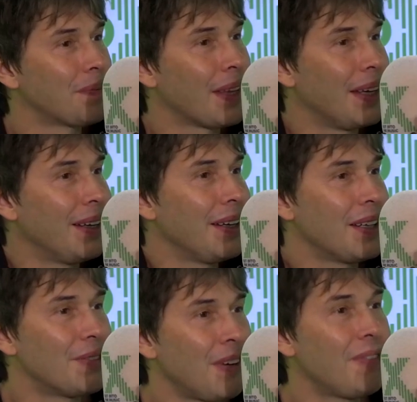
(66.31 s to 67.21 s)
You know,
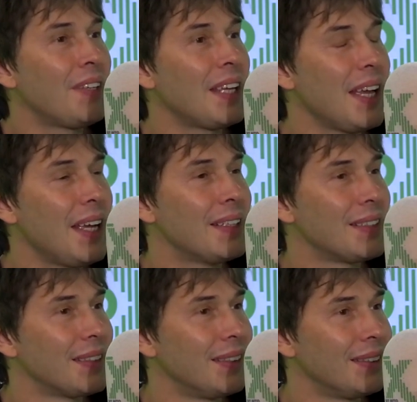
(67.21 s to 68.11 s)
it's 50
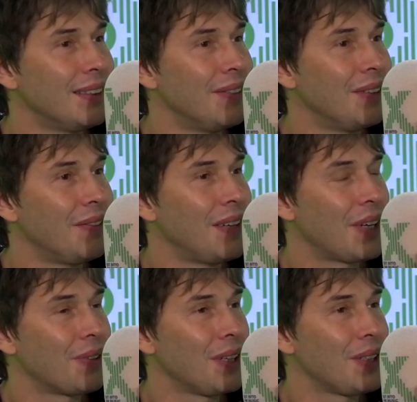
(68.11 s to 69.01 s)
years of
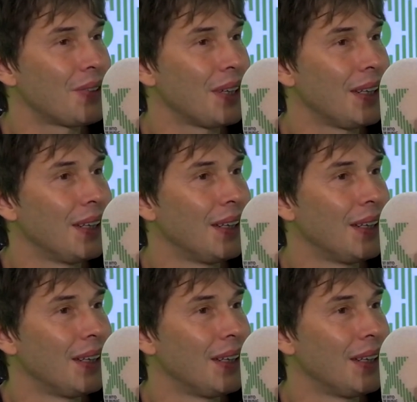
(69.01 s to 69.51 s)
natural history.